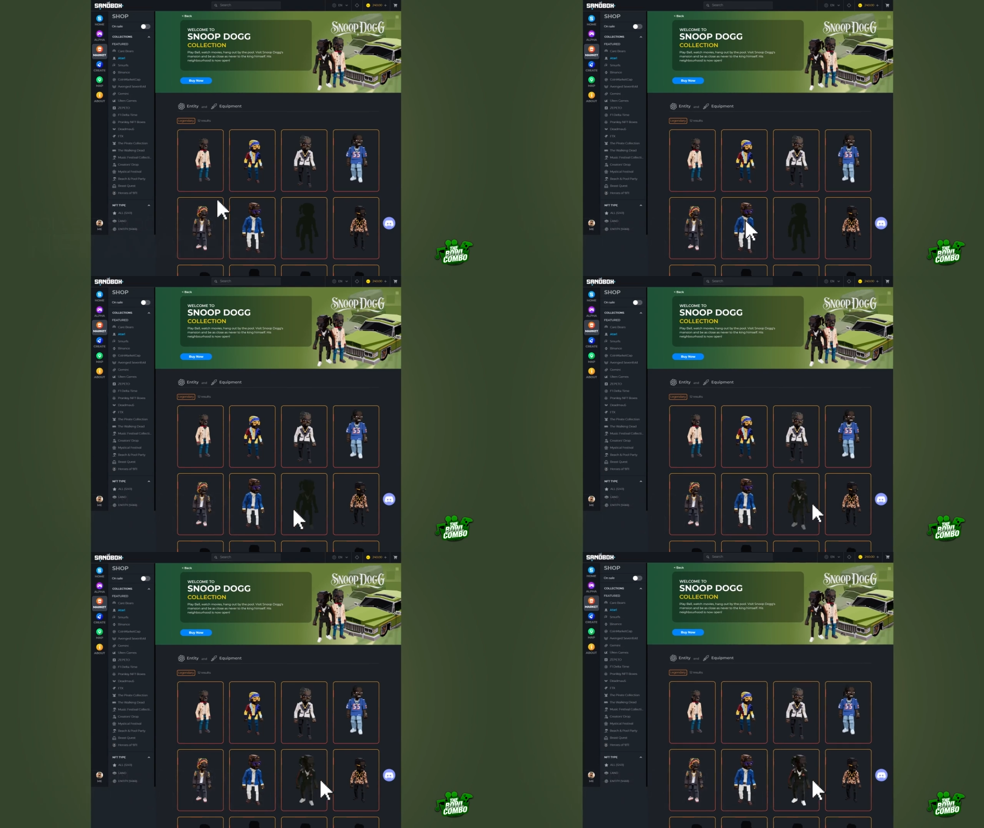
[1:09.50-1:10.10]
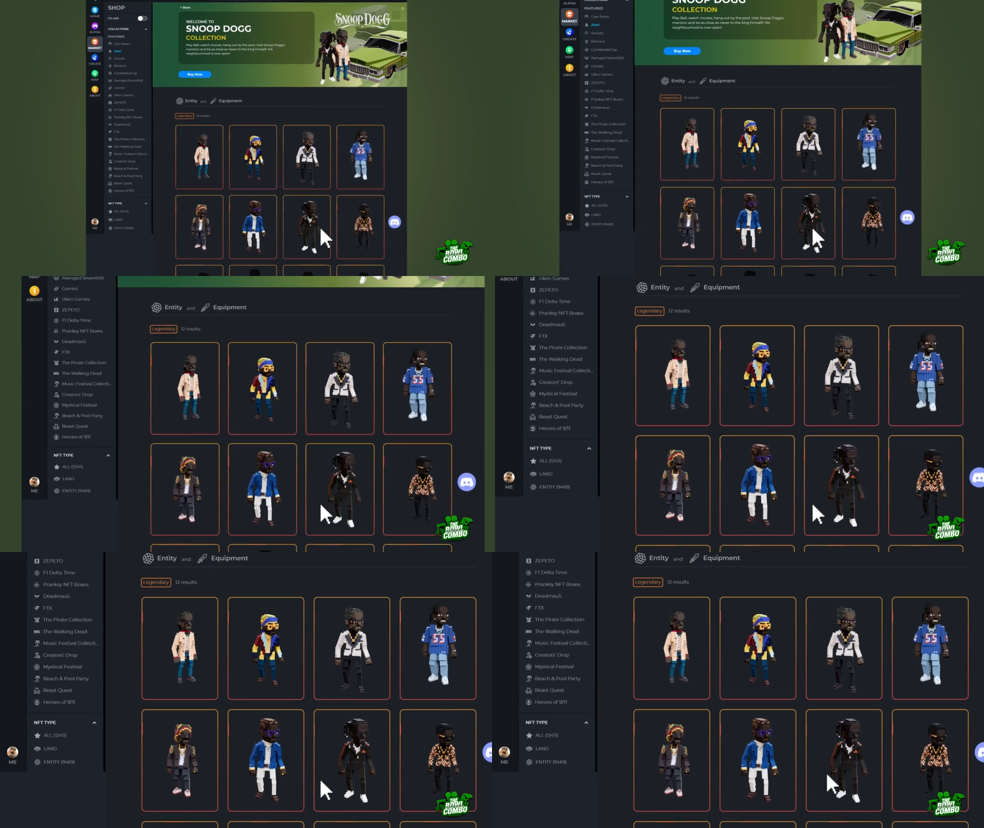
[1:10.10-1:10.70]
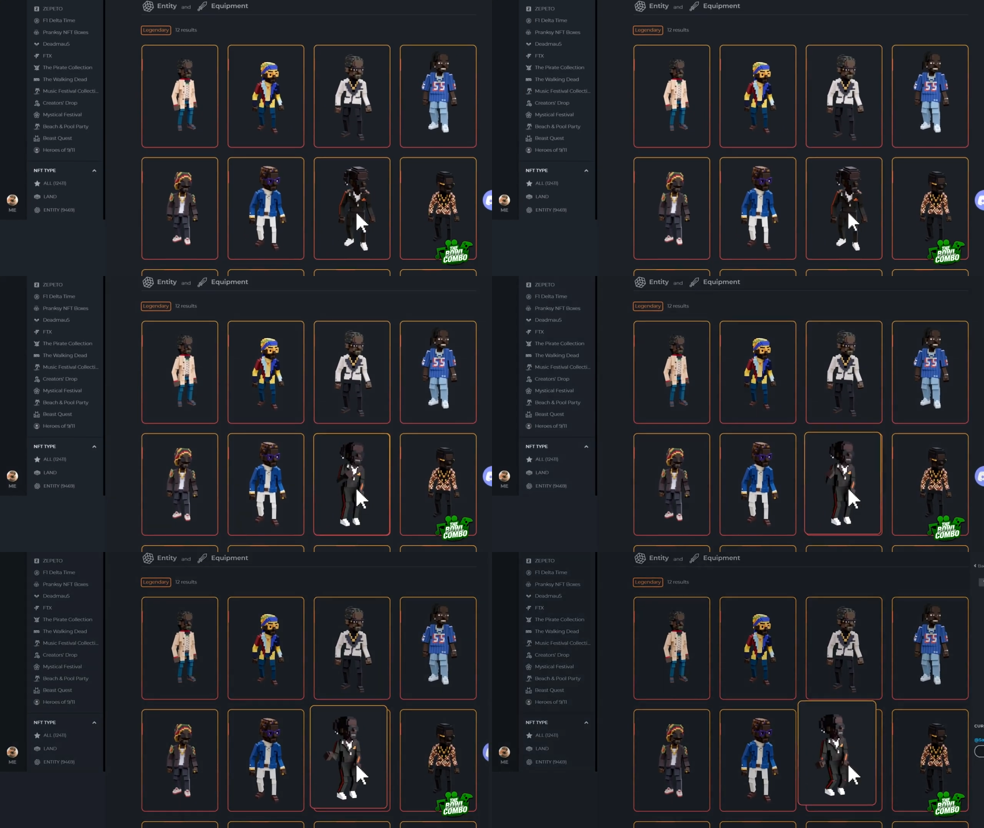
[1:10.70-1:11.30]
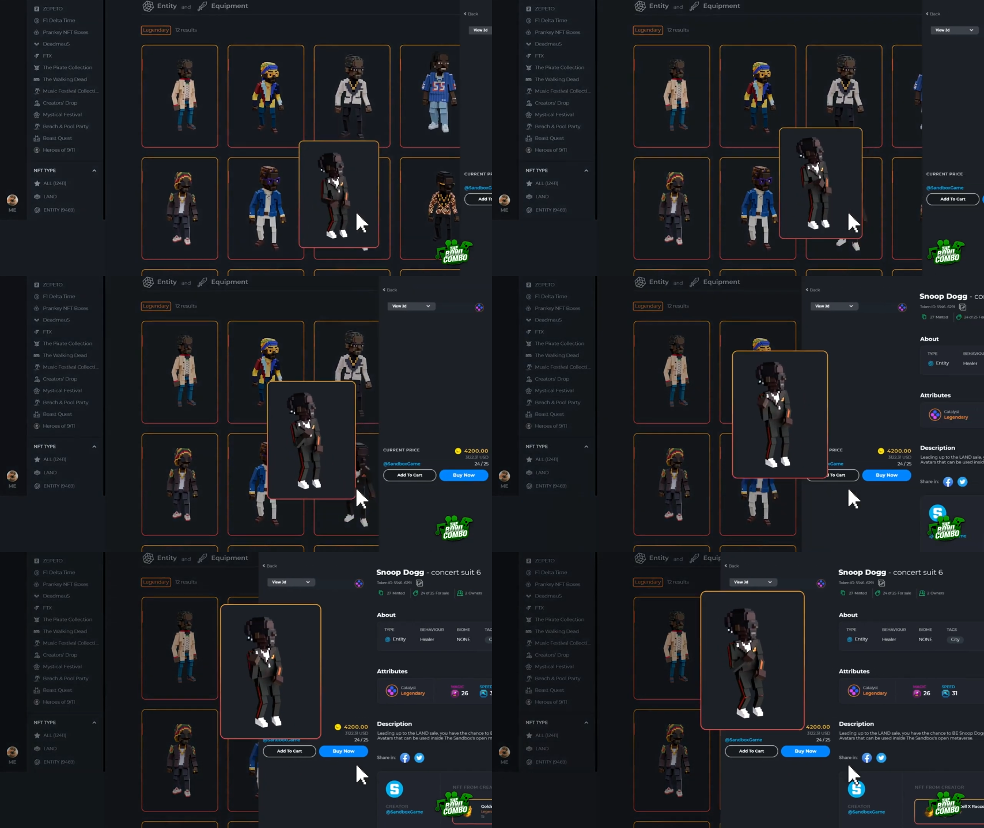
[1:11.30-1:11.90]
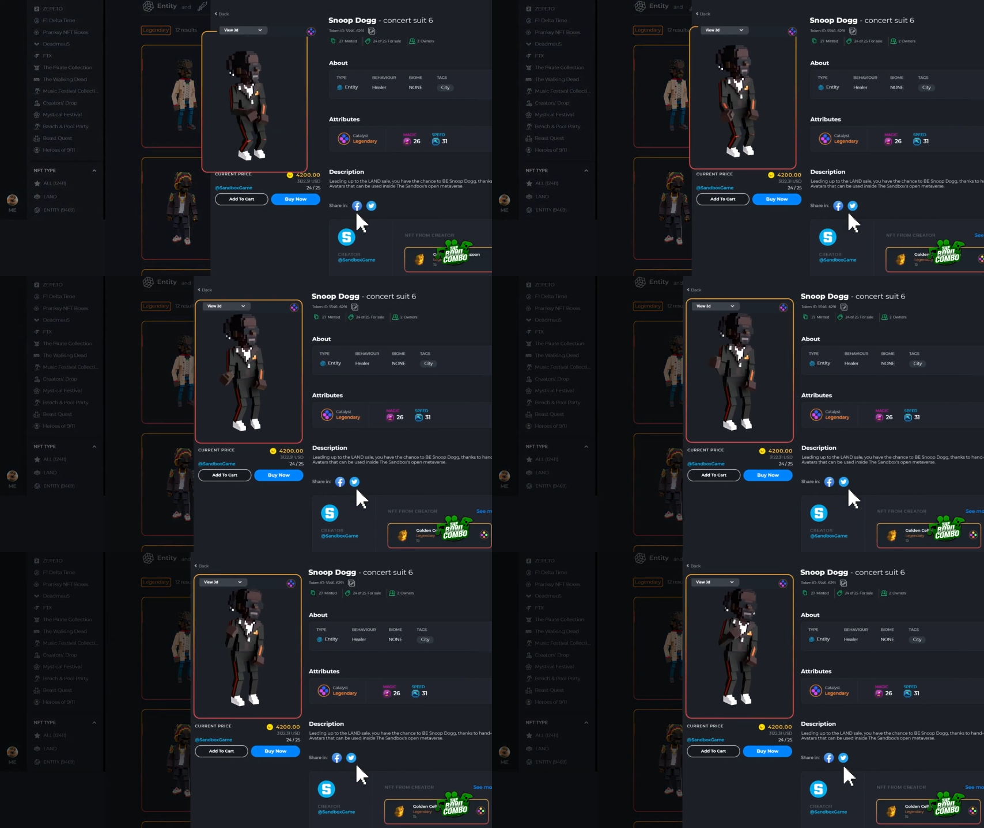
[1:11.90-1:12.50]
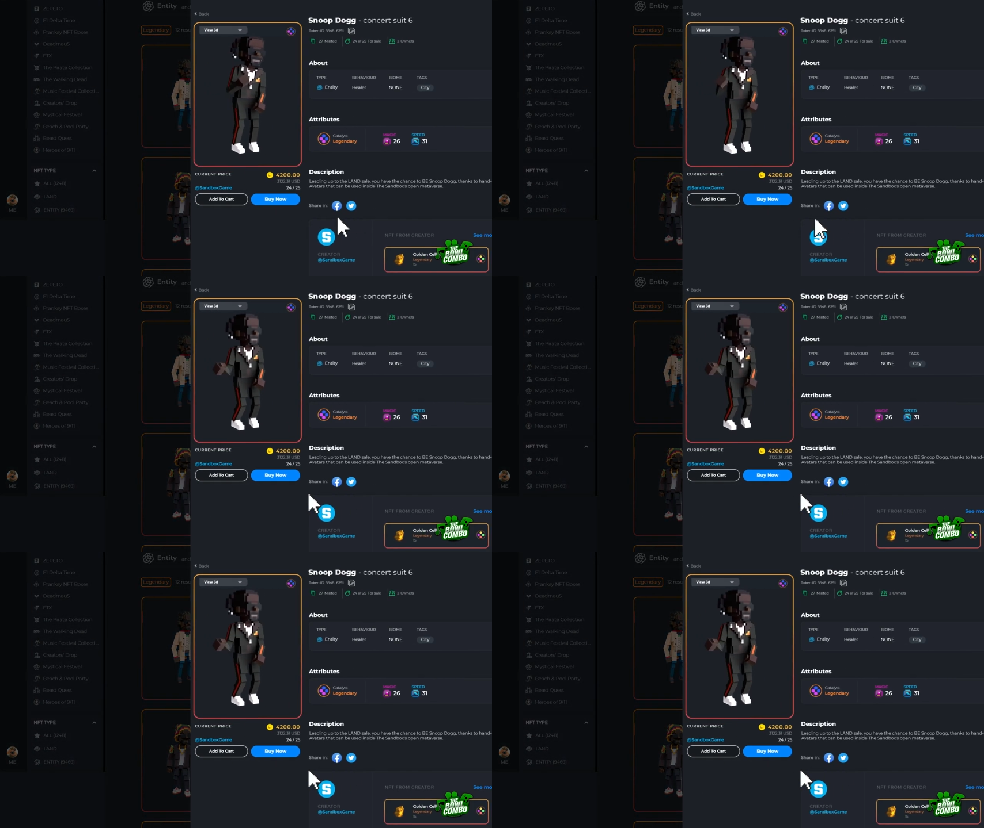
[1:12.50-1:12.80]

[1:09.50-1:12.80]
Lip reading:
(no speaker visible)